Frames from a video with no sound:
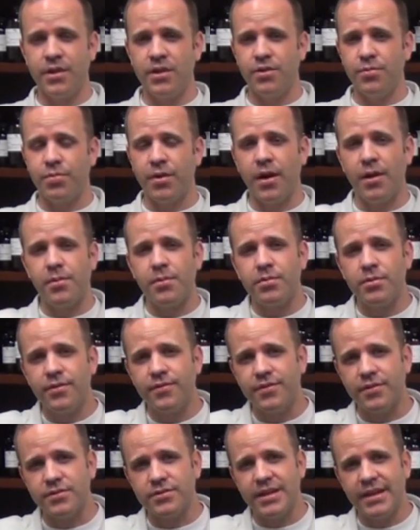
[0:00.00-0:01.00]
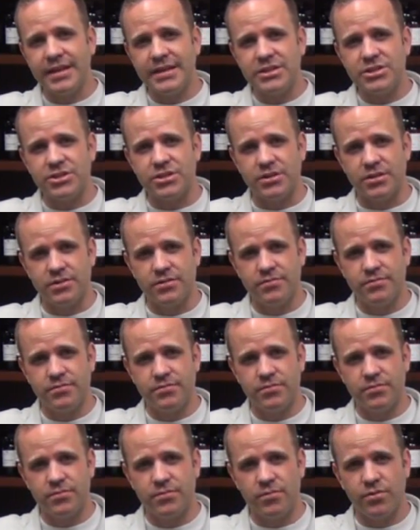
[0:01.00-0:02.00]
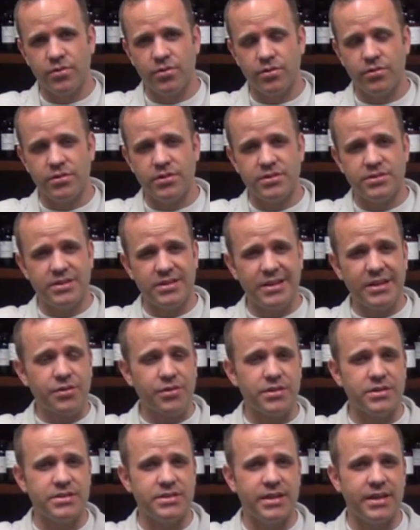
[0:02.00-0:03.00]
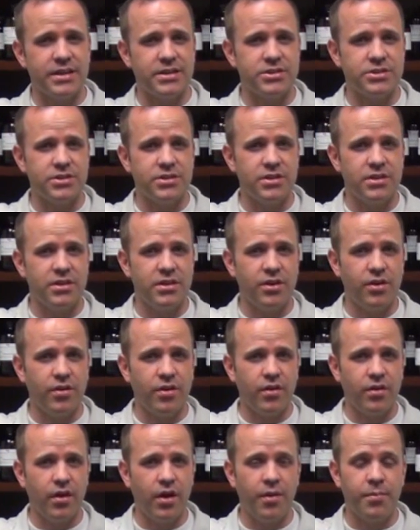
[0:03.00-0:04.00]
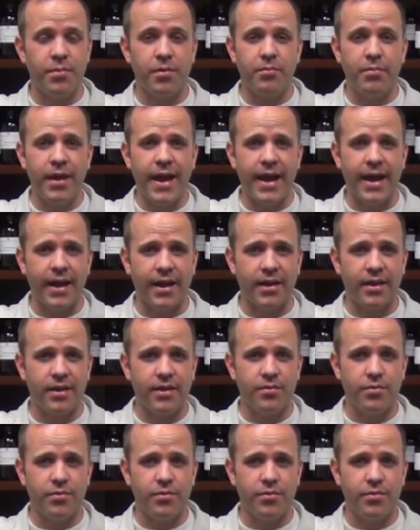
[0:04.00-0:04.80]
You probably feel tension, or at least increased tension in your upper back.